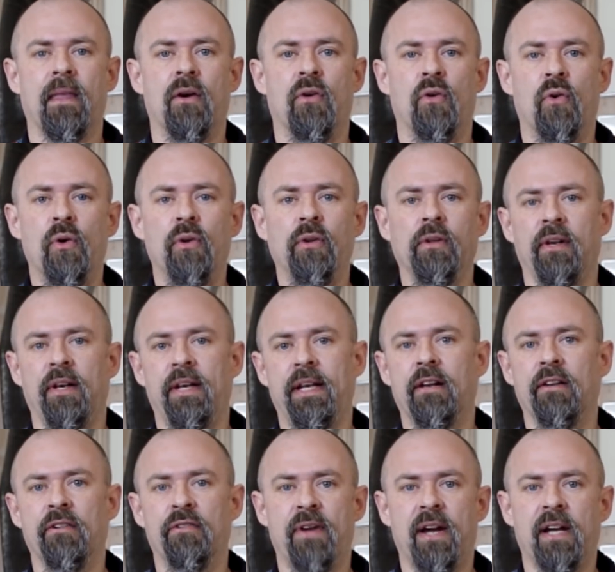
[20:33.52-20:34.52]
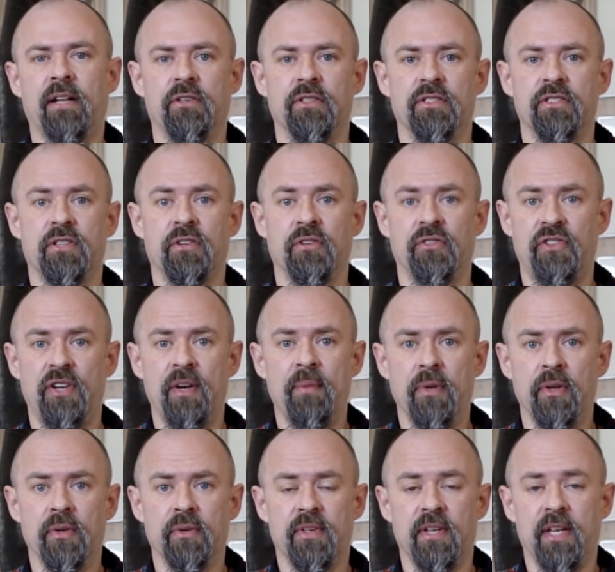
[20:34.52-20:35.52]
All little factors
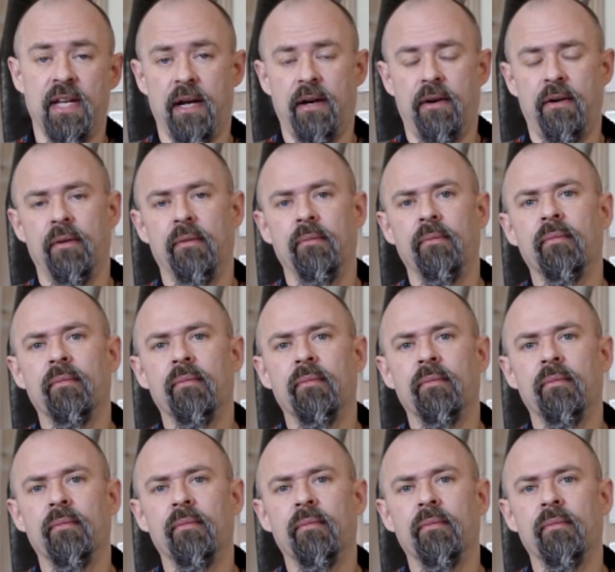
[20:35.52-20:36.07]
contribute here.